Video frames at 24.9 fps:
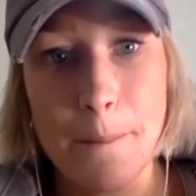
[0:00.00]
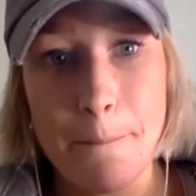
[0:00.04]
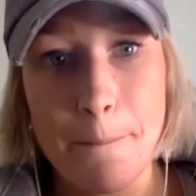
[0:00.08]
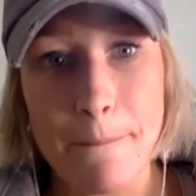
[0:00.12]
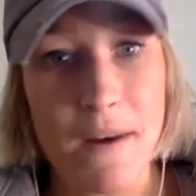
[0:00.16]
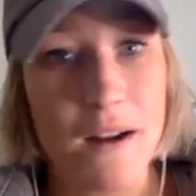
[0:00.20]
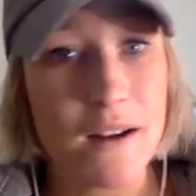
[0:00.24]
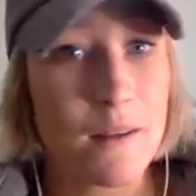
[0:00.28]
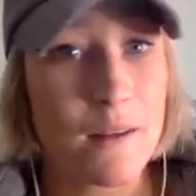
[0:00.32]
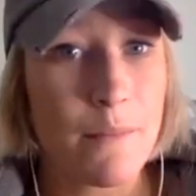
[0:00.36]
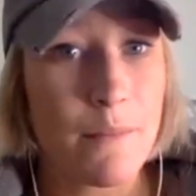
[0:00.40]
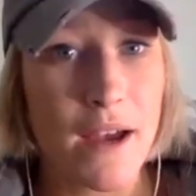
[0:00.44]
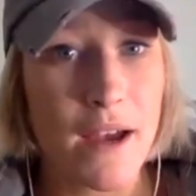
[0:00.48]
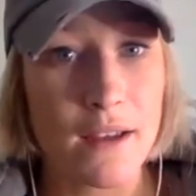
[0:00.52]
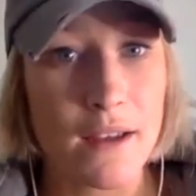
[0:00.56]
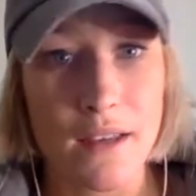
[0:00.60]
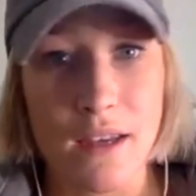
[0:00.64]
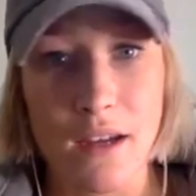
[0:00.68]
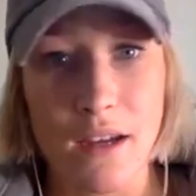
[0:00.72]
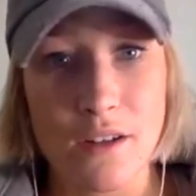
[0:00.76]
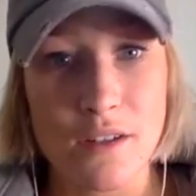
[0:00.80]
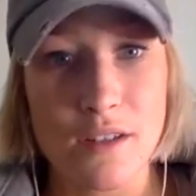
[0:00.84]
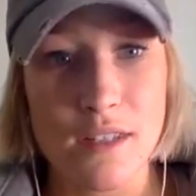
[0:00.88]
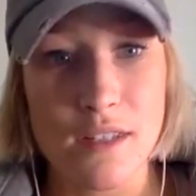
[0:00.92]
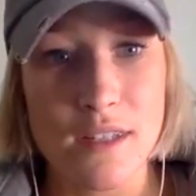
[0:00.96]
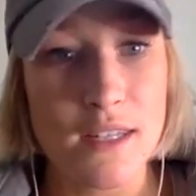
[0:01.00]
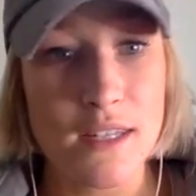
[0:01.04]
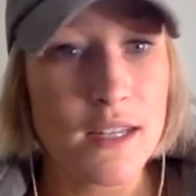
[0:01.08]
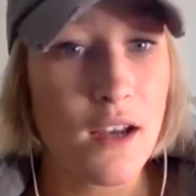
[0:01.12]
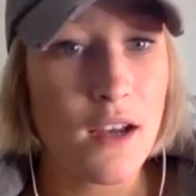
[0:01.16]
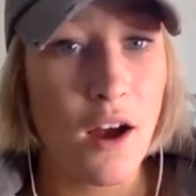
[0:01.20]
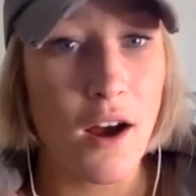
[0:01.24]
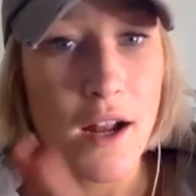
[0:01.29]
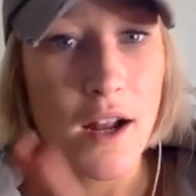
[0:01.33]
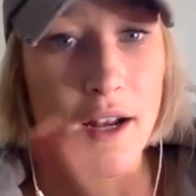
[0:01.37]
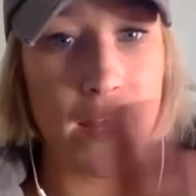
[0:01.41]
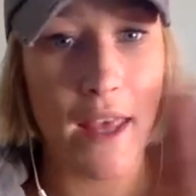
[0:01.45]
money back guarantee
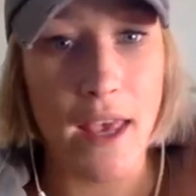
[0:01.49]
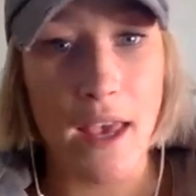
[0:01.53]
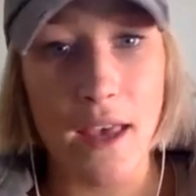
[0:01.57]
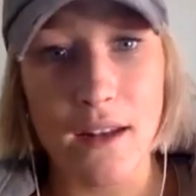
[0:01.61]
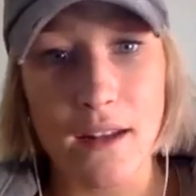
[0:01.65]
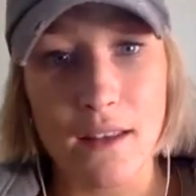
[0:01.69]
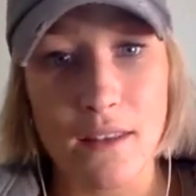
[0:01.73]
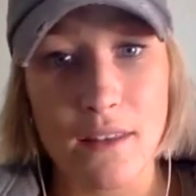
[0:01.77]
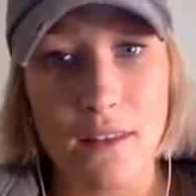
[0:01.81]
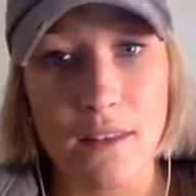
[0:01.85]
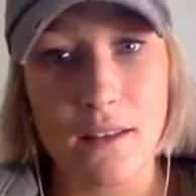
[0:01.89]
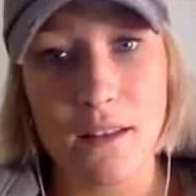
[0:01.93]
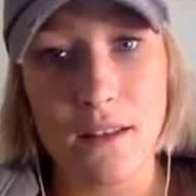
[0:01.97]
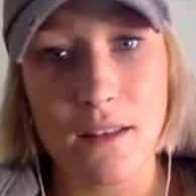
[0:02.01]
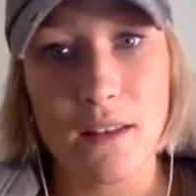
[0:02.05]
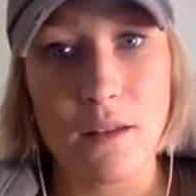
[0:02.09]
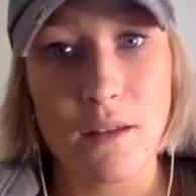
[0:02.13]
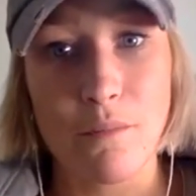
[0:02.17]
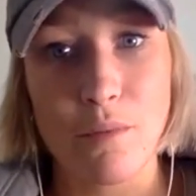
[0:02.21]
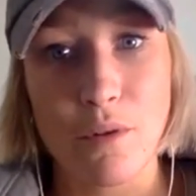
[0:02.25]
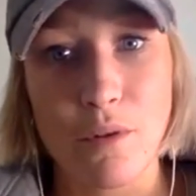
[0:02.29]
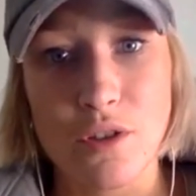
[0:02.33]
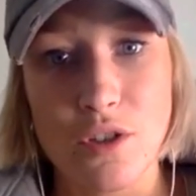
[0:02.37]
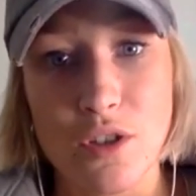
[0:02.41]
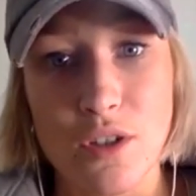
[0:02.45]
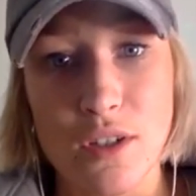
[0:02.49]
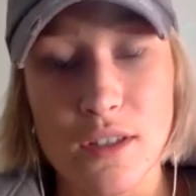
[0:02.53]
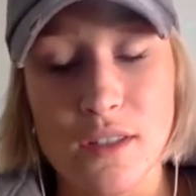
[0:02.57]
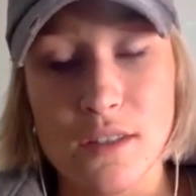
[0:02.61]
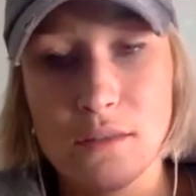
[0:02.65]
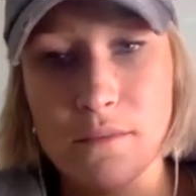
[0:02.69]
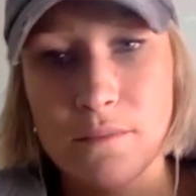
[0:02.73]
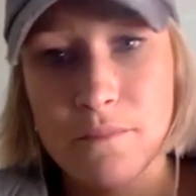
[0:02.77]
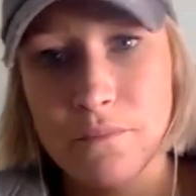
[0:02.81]
on anything that they purchase.